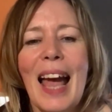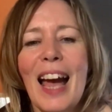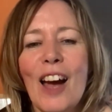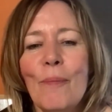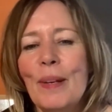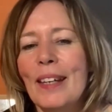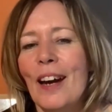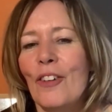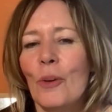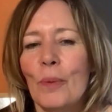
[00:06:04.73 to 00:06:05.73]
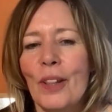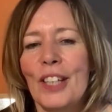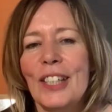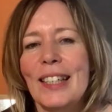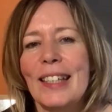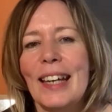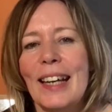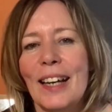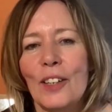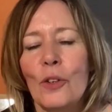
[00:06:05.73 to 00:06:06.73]
I've been Carol Brotherston
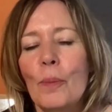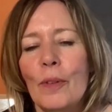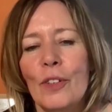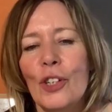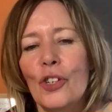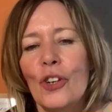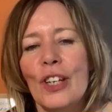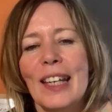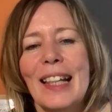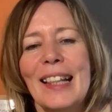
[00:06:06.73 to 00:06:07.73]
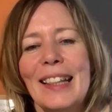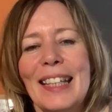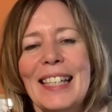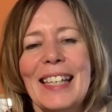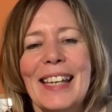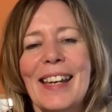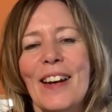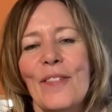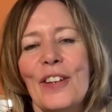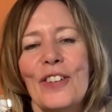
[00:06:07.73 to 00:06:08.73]
and I hope you've enjoyed listening.
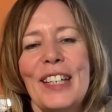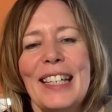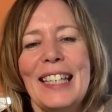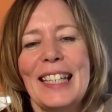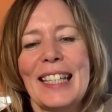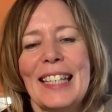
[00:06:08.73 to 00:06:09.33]
Have a great day.